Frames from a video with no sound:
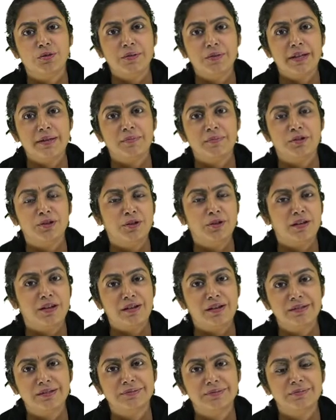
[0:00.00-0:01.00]
Okay, good
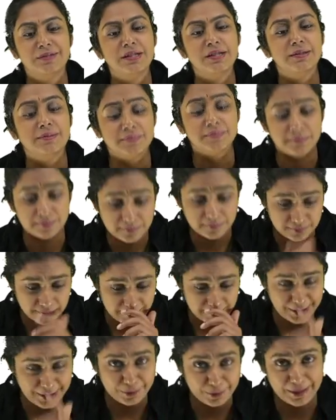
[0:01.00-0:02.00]
luck.
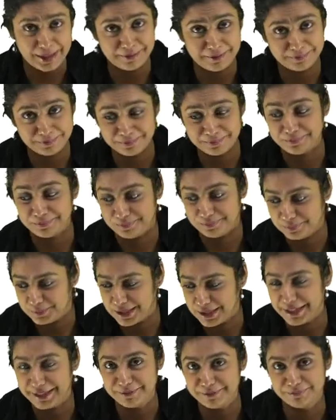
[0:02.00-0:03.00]
See you then.
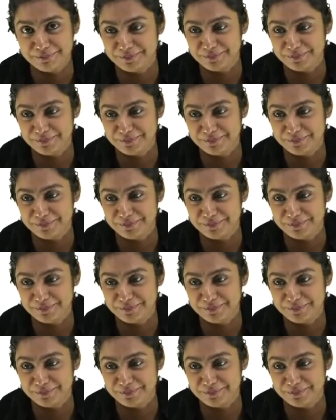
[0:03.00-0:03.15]
Bye.